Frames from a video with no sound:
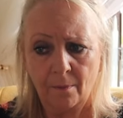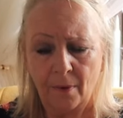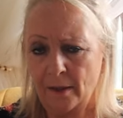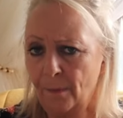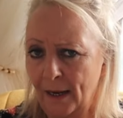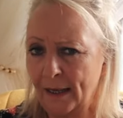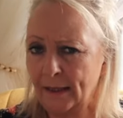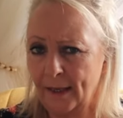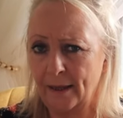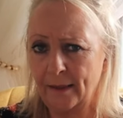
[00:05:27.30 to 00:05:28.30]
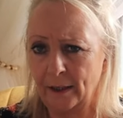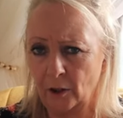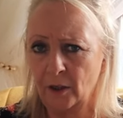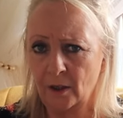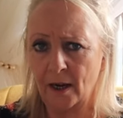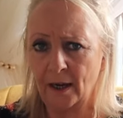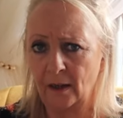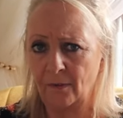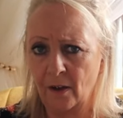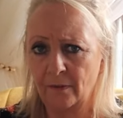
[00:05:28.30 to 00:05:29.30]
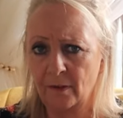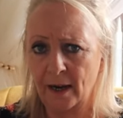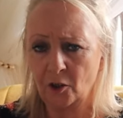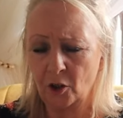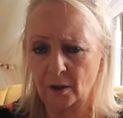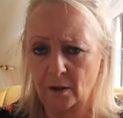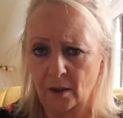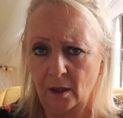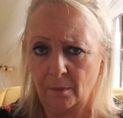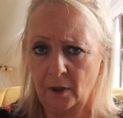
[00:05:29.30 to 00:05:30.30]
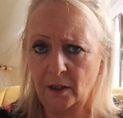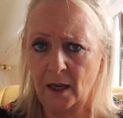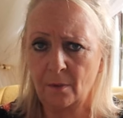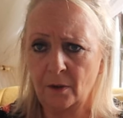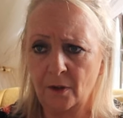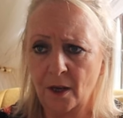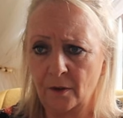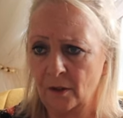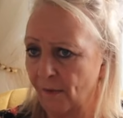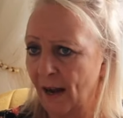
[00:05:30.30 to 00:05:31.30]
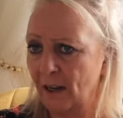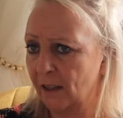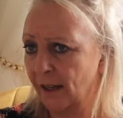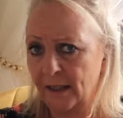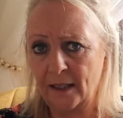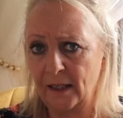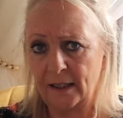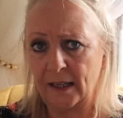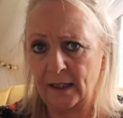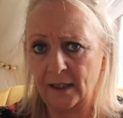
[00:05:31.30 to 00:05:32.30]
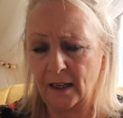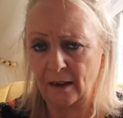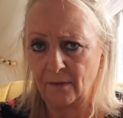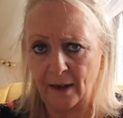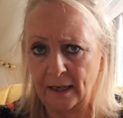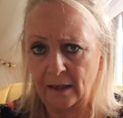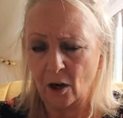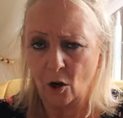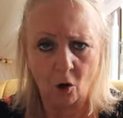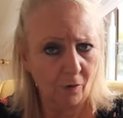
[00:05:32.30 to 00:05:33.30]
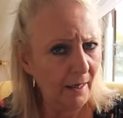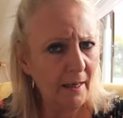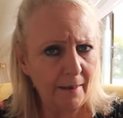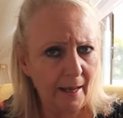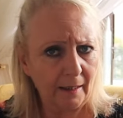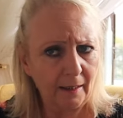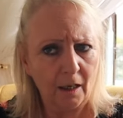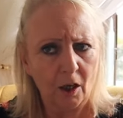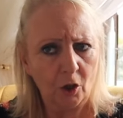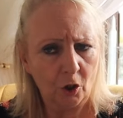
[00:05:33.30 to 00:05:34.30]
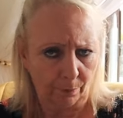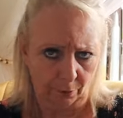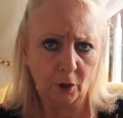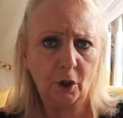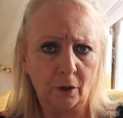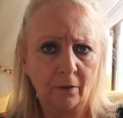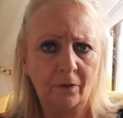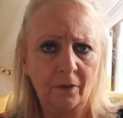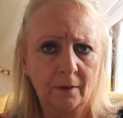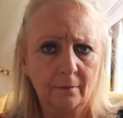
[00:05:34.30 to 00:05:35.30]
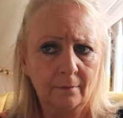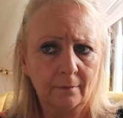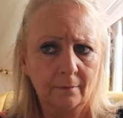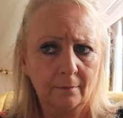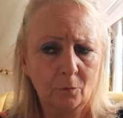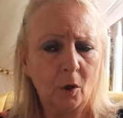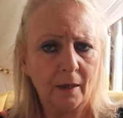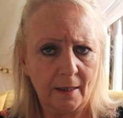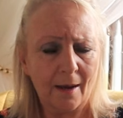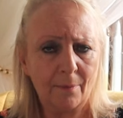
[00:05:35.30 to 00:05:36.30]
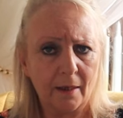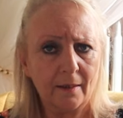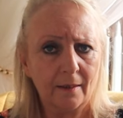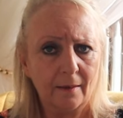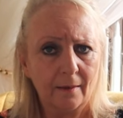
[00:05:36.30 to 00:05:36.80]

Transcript: But the police said they couldn't take any further action because there was no surveillance like CCTV or anything to prove what had happened.